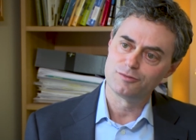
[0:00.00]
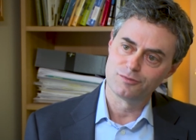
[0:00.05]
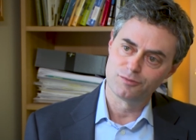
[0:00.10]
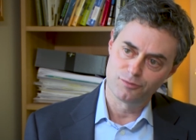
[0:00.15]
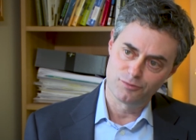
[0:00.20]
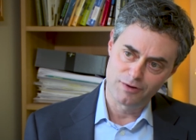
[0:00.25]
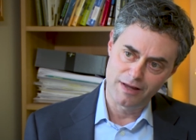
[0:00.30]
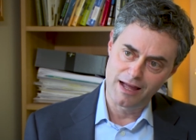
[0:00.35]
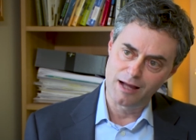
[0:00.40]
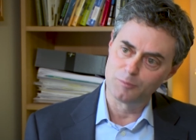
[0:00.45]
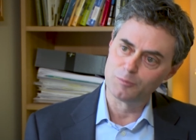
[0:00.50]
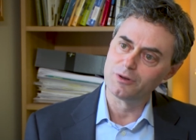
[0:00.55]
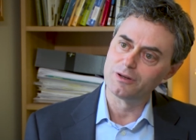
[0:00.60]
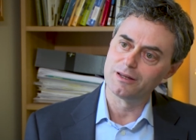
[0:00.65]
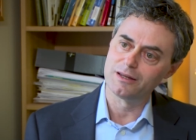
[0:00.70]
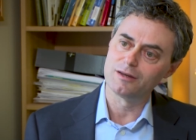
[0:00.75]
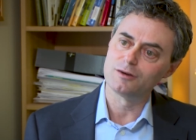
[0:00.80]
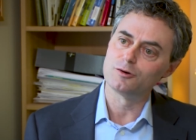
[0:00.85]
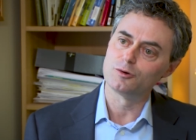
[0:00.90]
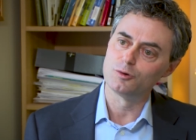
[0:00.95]

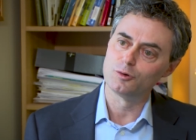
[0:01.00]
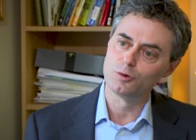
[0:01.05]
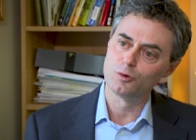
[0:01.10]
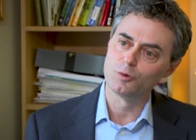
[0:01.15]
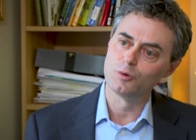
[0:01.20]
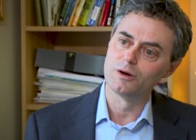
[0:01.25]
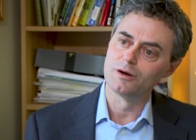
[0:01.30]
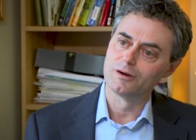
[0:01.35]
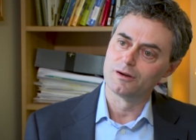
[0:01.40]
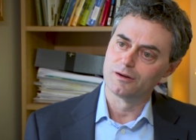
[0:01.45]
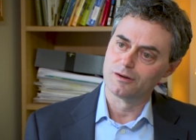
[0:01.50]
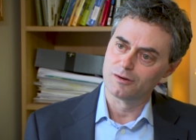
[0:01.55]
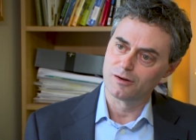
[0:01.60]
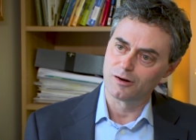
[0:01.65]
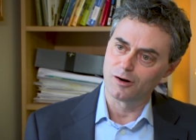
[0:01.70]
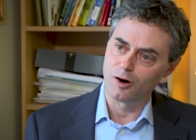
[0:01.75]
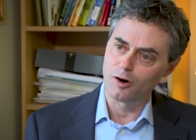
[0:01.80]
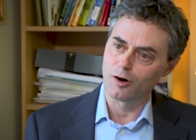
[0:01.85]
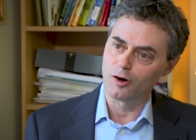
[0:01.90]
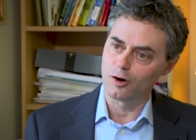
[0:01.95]
family who
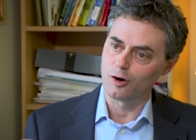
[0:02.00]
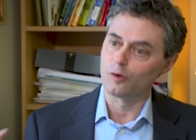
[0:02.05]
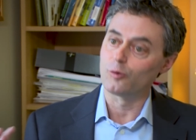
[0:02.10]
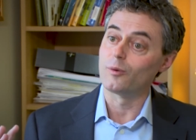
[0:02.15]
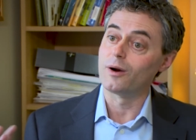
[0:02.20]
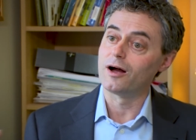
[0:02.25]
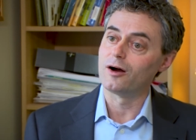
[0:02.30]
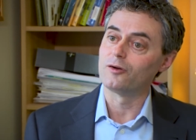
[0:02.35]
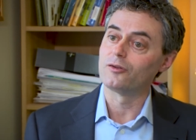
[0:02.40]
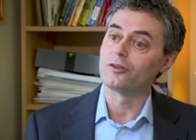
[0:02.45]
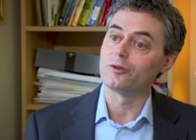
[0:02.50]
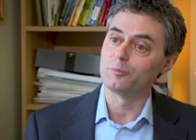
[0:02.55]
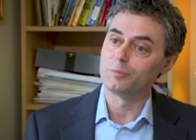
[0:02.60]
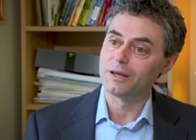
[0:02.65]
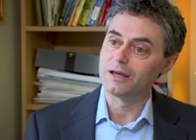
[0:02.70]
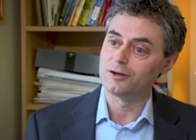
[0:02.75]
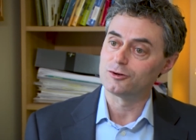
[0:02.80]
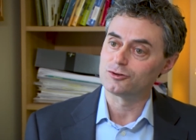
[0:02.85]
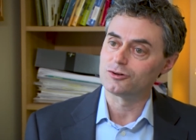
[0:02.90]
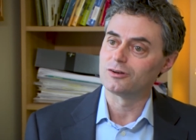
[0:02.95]
are around the
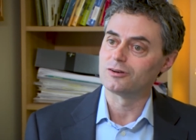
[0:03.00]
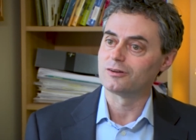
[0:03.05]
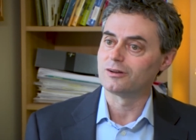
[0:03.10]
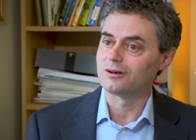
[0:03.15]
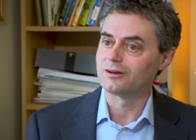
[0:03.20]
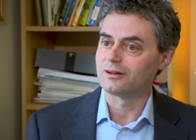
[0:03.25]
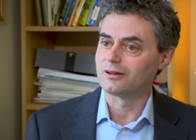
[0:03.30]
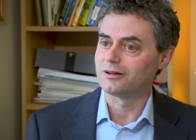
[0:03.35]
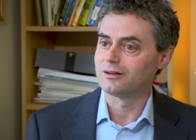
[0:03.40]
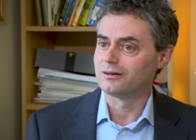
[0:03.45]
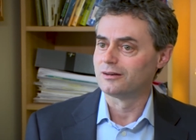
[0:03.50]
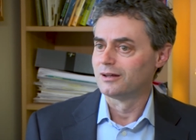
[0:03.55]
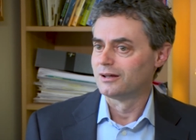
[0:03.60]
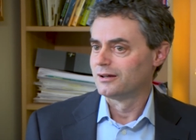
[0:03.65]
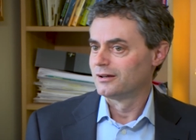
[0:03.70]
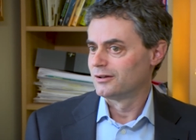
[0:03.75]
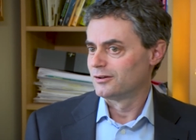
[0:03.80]
patient and can